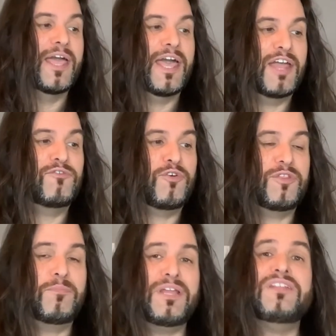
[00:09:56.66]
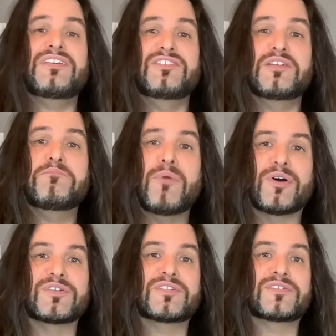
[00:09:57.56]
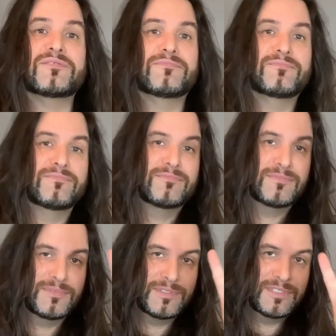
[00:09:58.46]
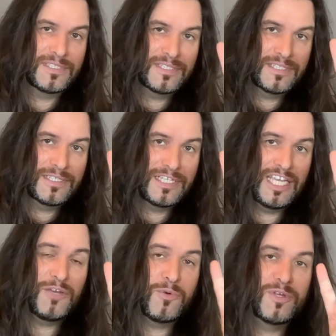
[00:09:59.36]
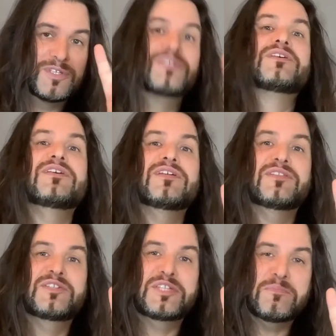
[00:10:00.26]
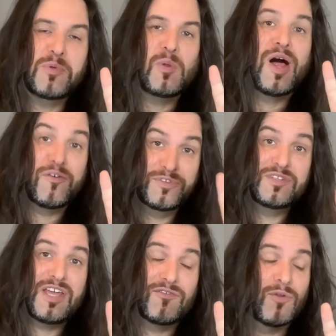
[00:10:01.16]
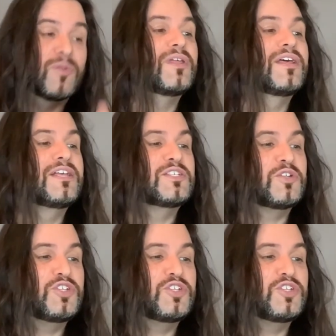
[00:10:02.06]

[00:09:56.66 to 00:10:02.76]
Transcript: And for the Benedictine monks, it was the symbol of the devil. So the